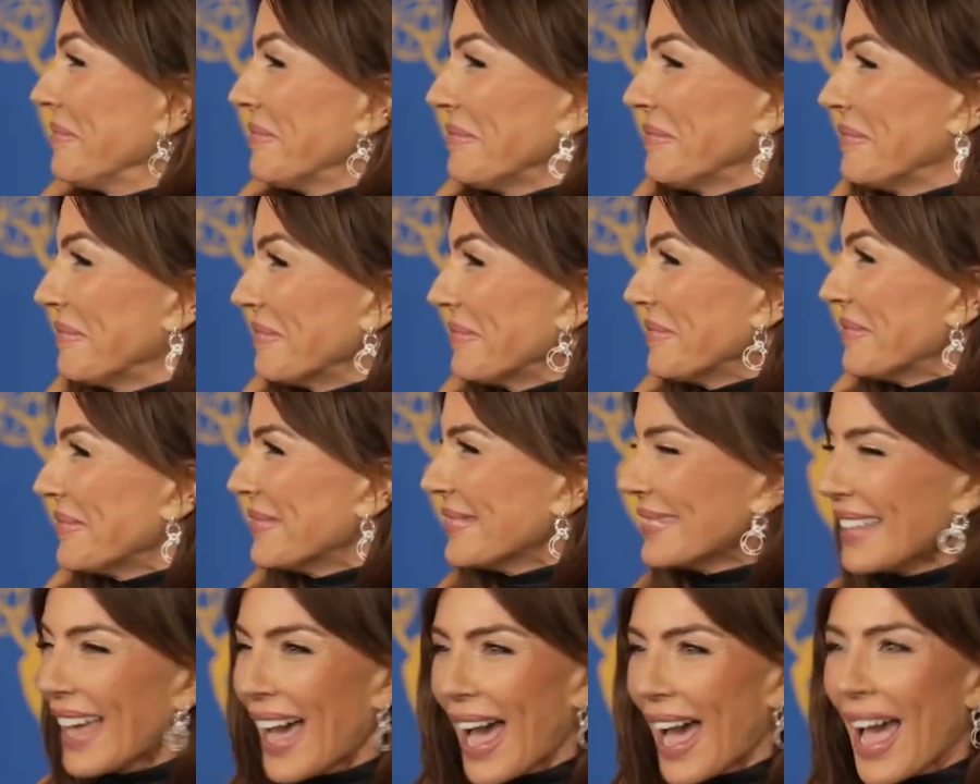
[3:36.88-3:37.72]
ride filled
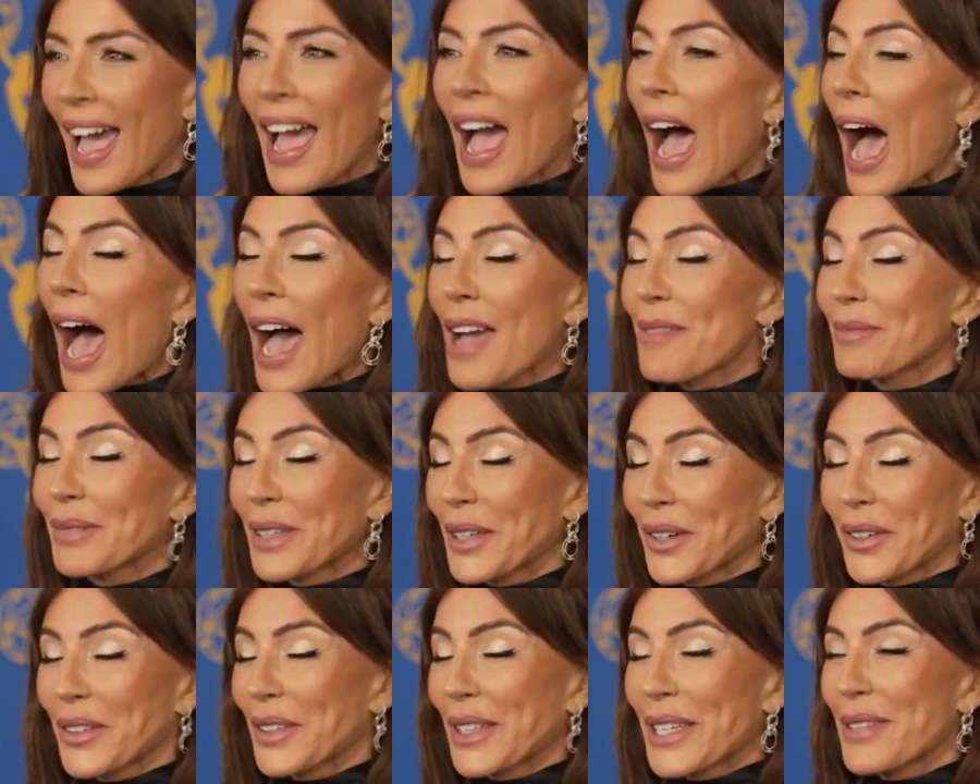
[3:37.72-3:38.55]
with passion,
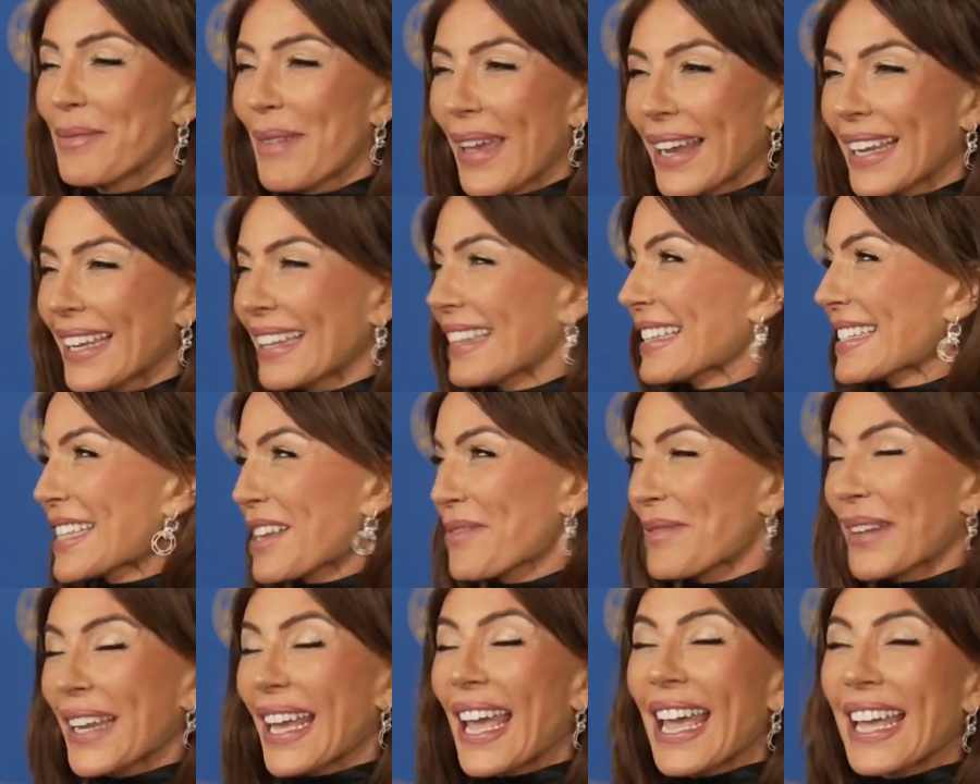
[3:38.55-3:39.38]
love, and a dash of
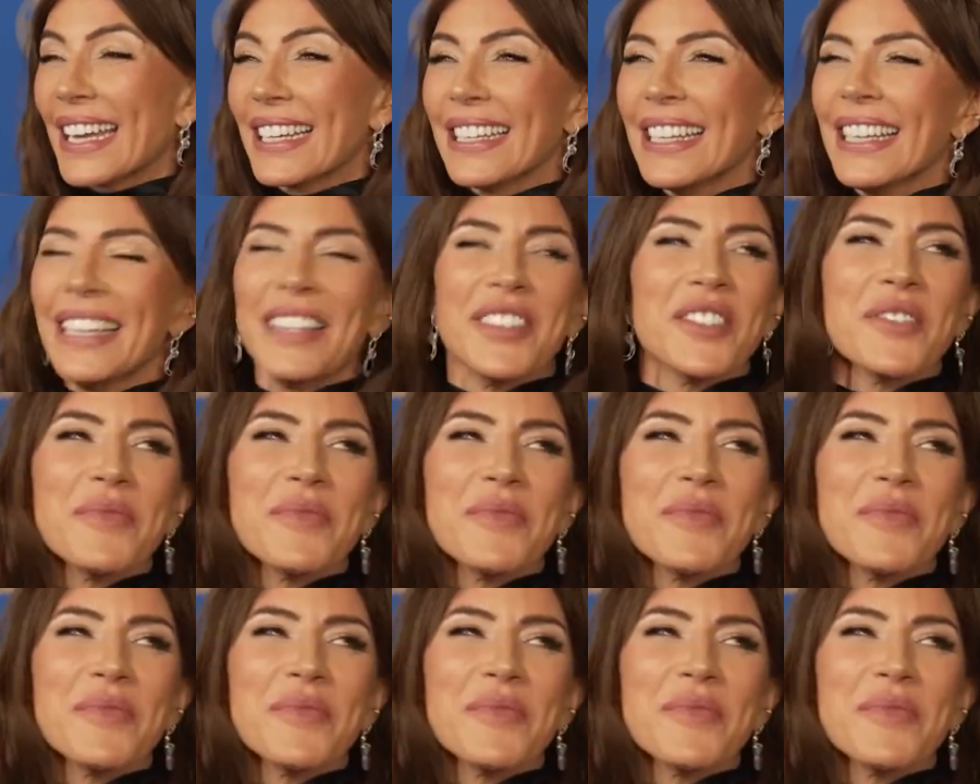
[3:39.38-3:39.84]
Hollywood drama.